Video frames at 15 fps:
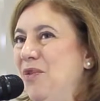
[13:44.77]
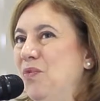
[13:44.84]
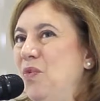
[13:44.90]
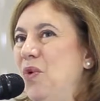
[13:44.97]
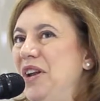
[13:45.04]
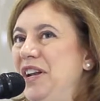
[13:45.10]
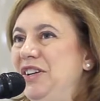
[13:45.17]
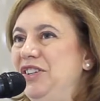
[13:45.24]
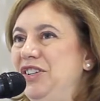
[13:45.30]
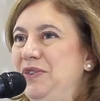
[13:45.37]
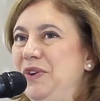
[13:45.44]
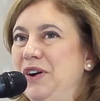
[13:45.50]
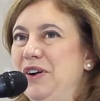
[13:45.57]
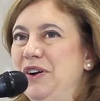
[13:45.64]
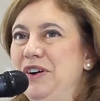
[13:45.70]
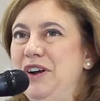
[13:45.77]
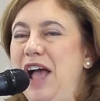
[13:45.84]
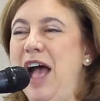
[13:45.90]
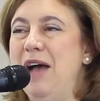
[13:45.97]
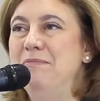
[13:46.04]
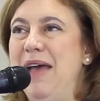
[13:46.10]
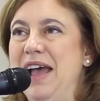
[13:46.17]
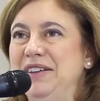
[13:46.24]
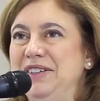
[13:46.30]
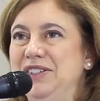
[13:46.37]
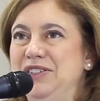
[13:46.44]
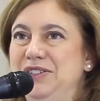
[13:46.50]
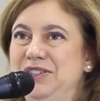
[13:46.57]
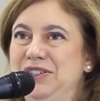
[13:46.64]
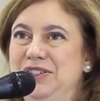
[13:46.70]
wanted to earn a
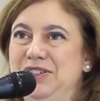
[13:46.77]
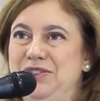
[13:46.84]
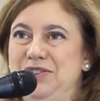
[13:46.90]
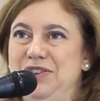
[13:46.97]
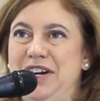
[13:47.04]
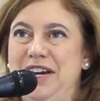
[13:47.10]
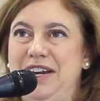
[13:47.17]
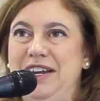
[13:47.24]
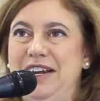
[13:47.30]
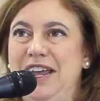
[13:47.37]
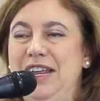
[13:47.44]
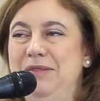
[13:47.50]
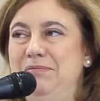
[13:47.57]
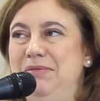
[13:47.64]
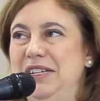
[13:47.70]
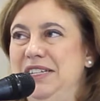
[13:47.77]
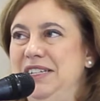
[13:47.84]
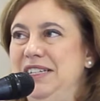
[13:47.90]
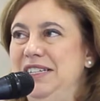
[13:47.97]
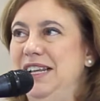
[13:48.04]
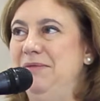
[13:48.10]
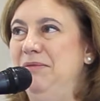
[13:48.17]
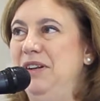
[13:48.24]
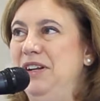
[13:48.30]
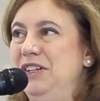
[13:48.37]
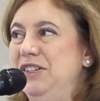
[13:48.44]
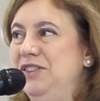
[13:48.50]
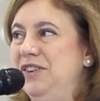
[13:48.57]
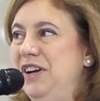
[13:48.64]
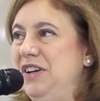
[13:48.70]
master's degree in business
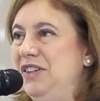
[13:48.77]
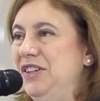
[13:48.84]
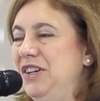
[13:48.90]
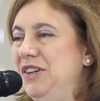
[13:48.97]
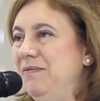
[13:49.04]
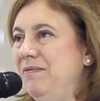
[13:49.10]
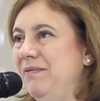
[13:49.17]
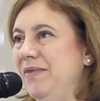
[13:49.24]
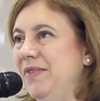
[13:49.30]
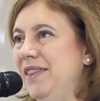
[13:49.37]
administration,